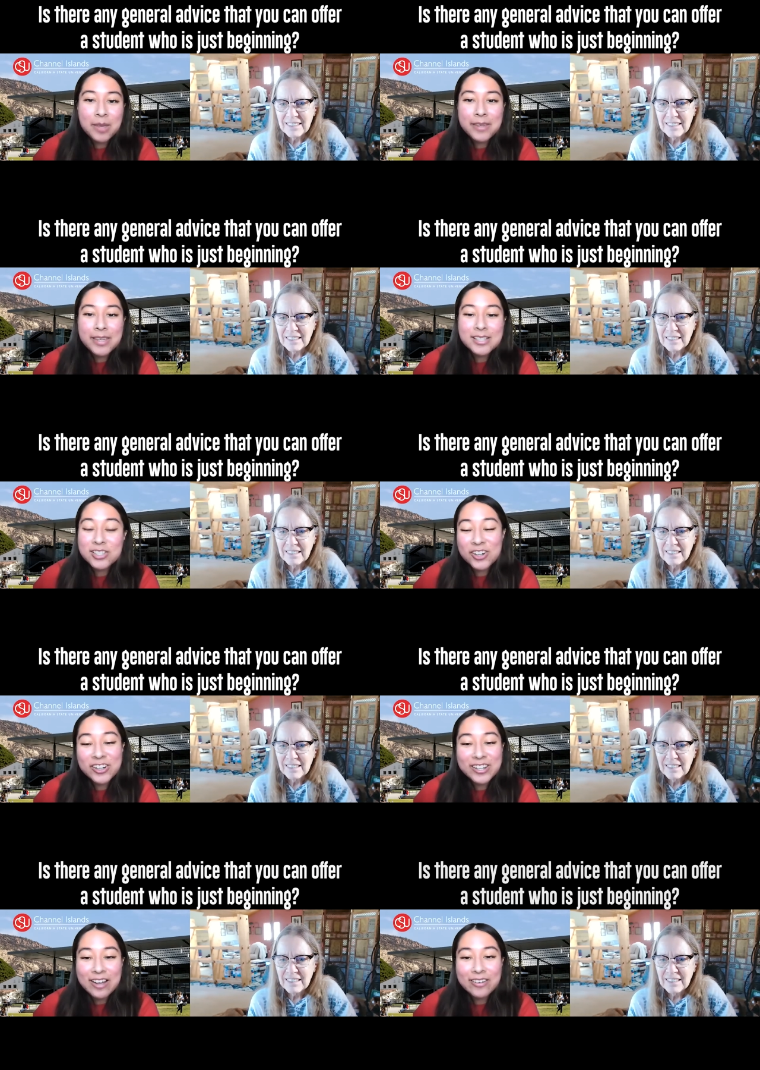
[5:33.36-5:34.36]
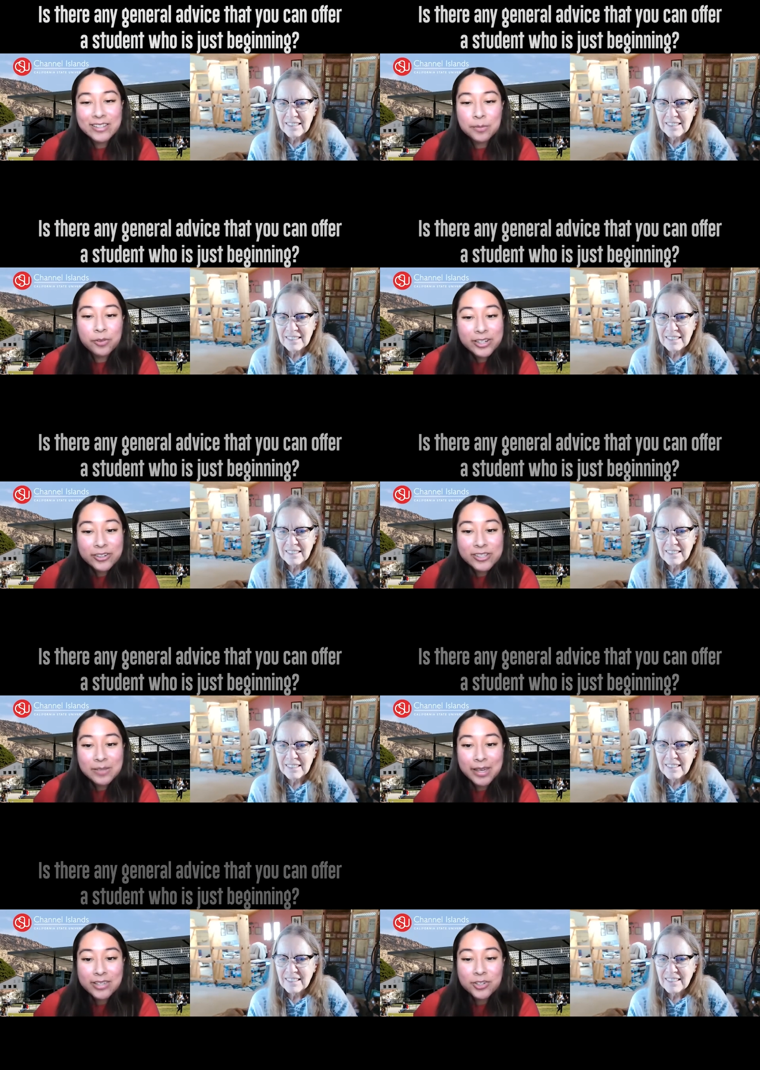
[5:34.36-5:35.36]
Speaker 1: maybe just starting out as a pre
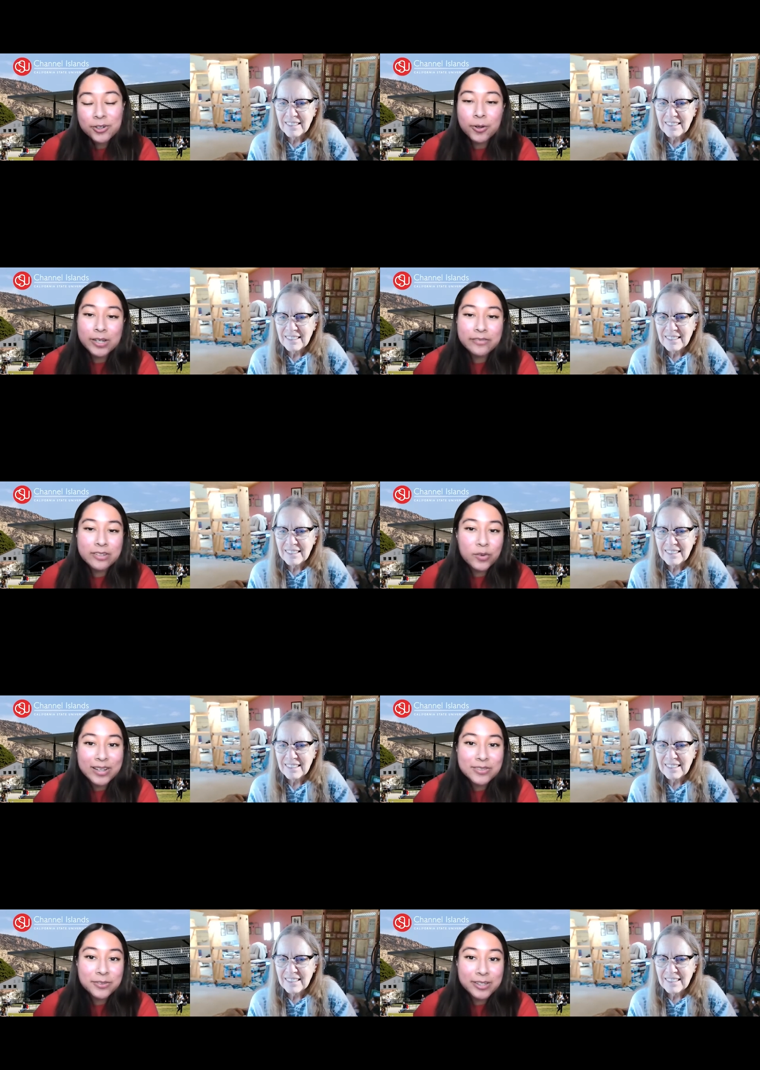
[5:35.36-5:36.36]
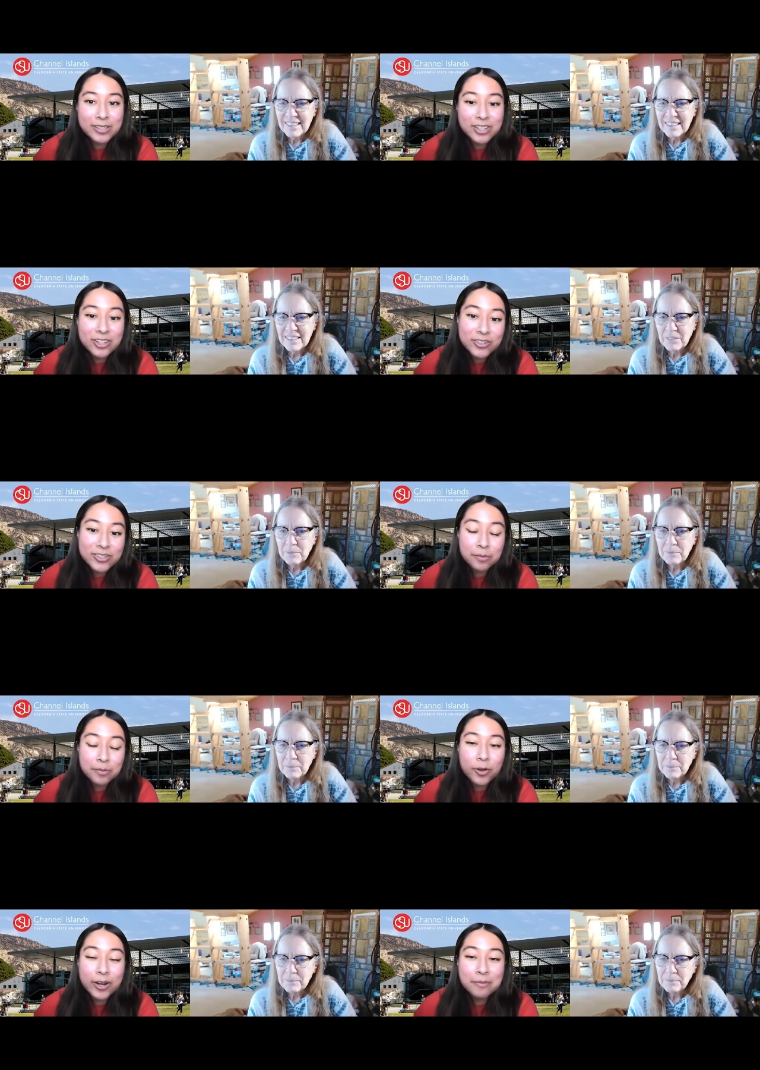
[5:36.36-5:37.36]
nursing major or even transferring to the nursing
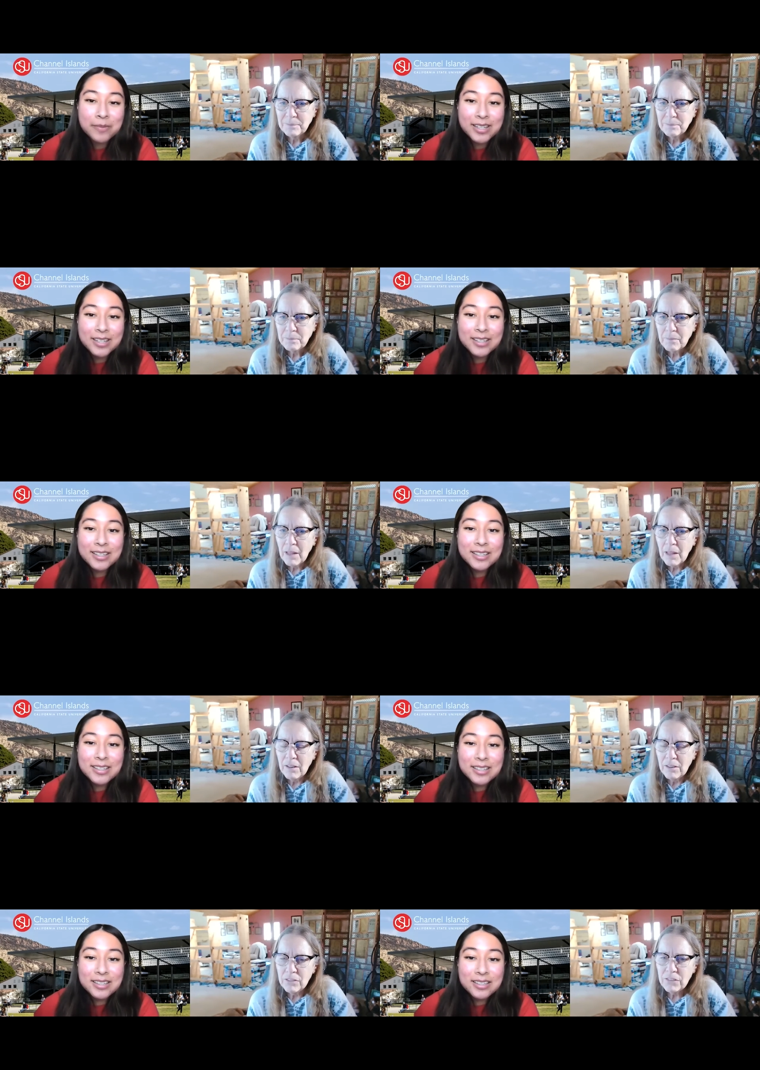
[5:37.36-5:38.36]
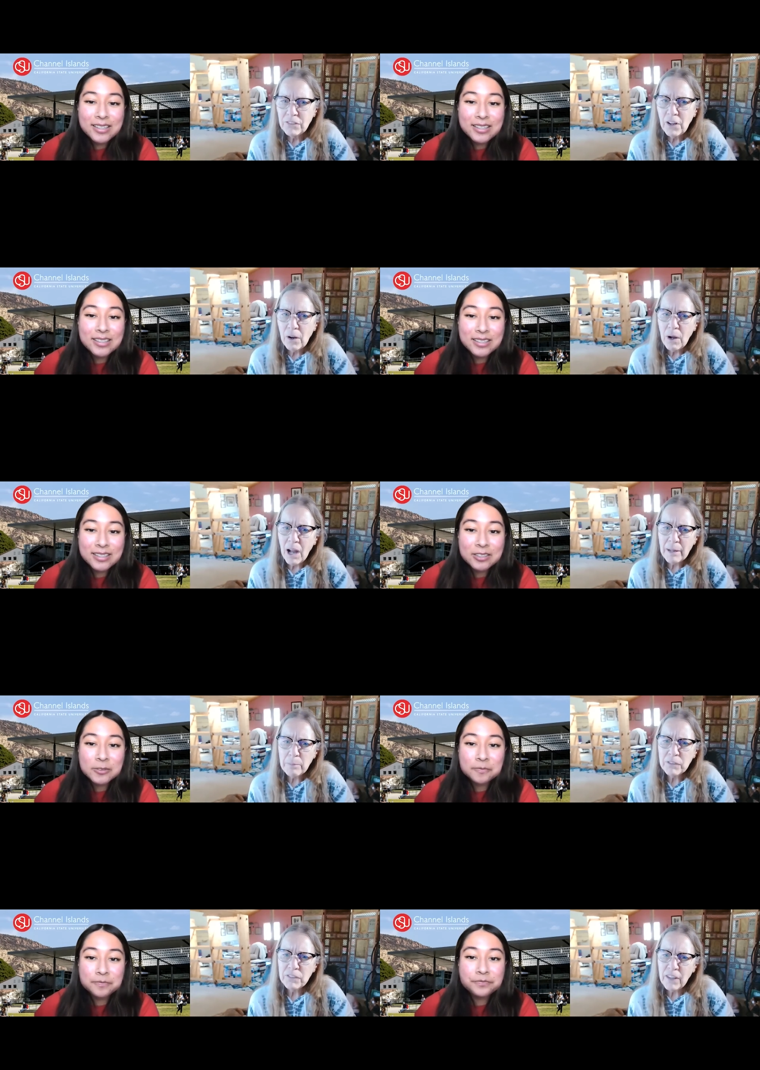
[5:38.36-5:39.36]
program?
Speaker 2: So I
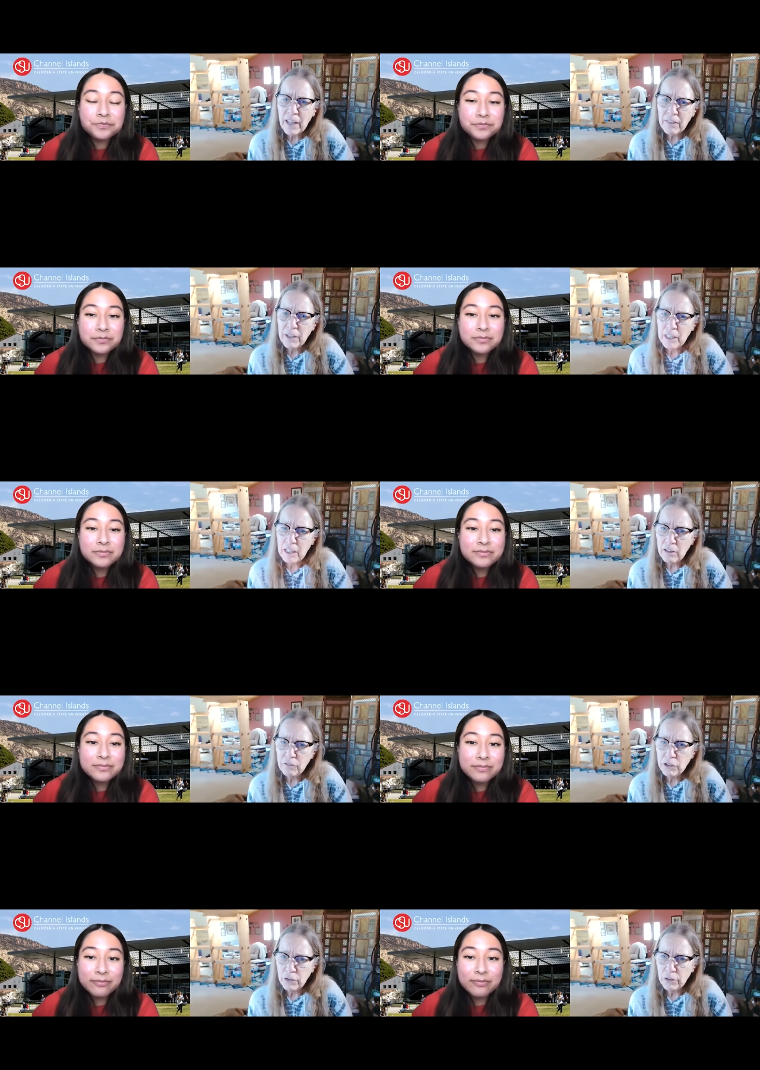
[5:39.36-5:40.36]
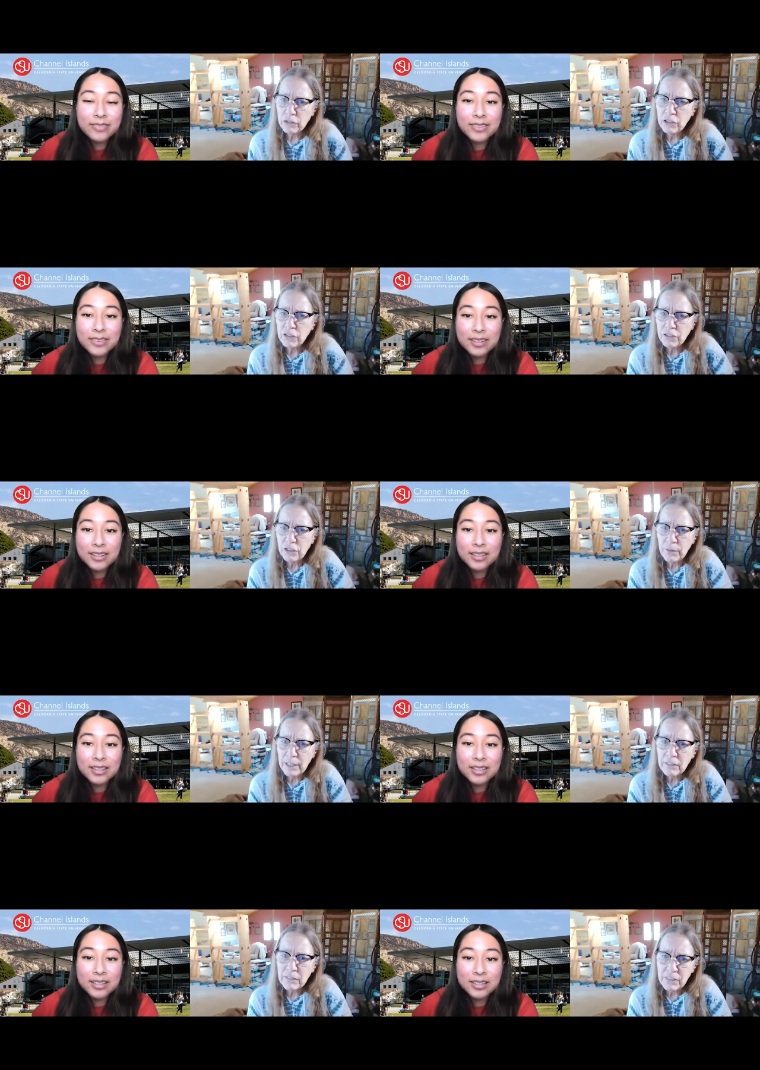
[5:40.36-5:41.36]
would say that if you're just
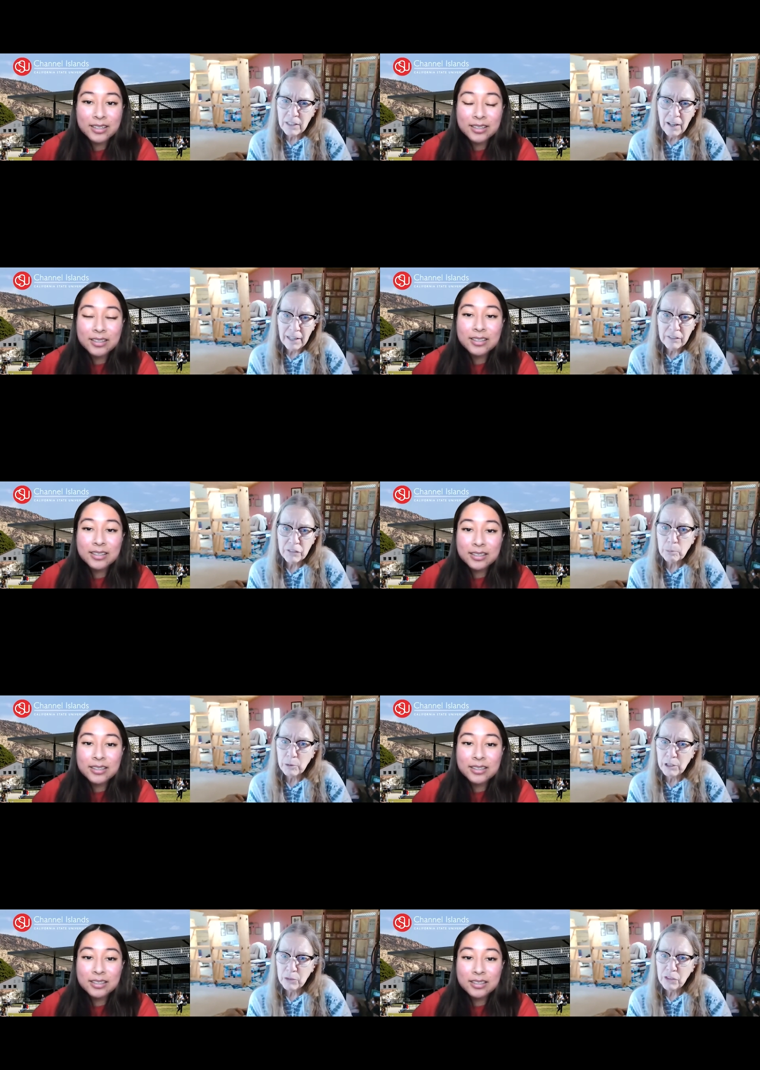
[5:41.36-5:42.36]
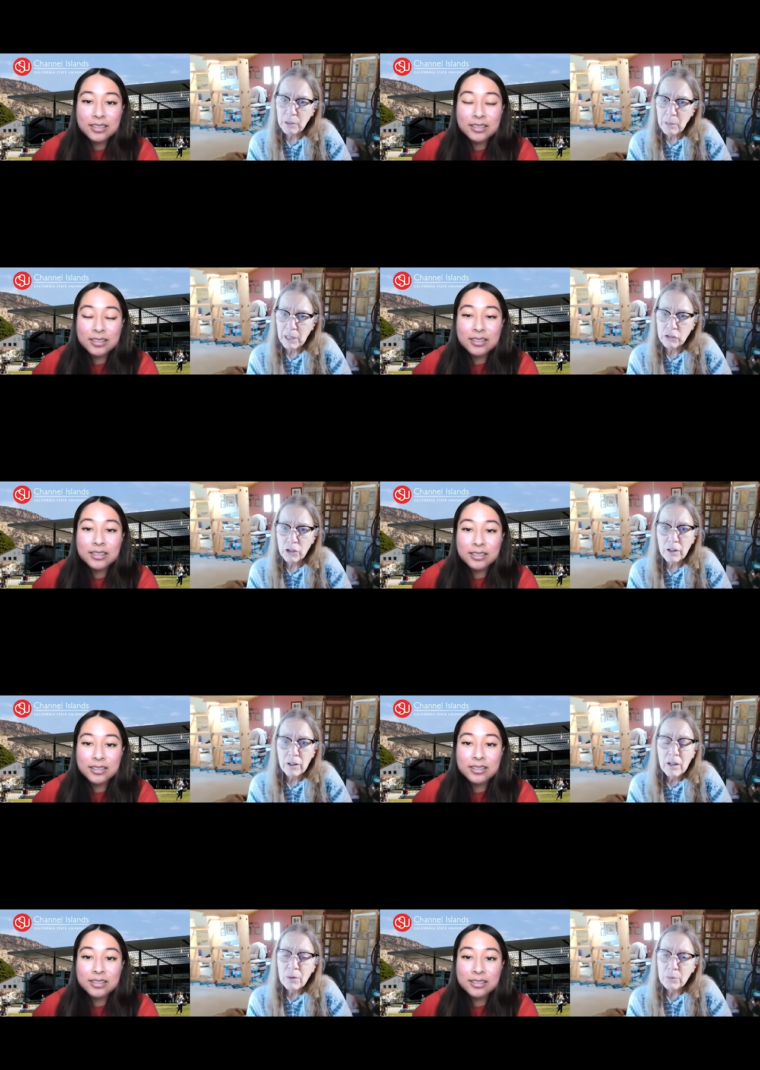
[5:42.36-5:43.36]
joining CI as a pre-nursing
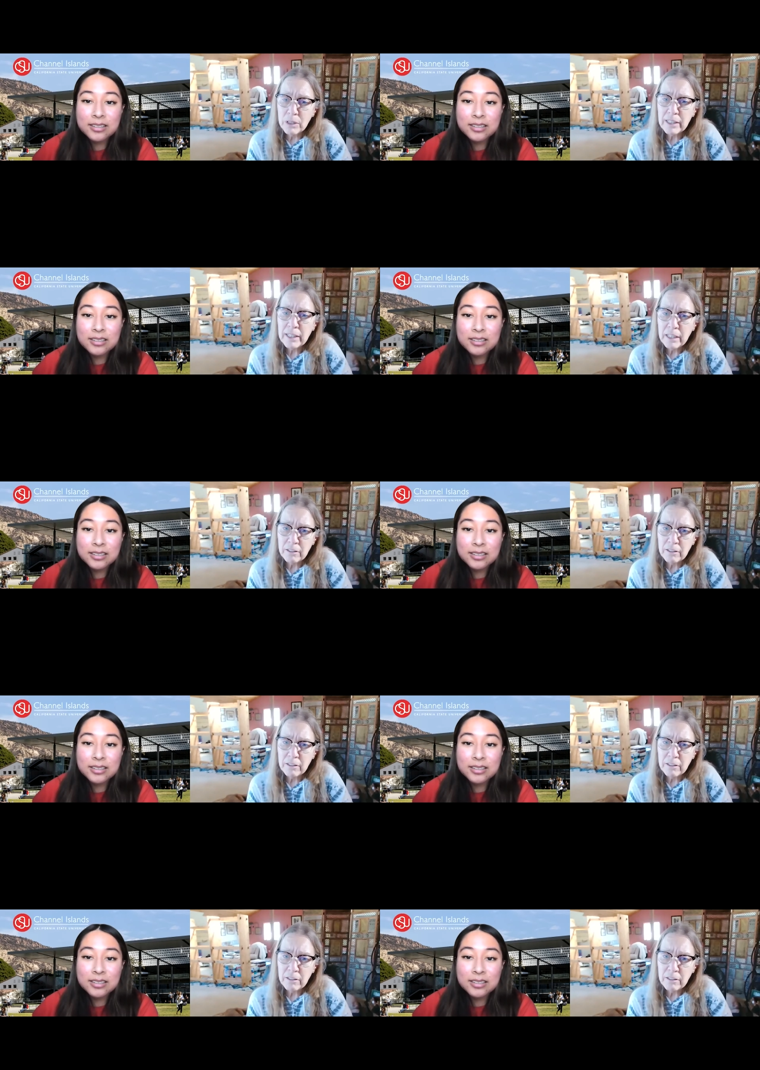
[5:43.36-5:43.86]
major, really get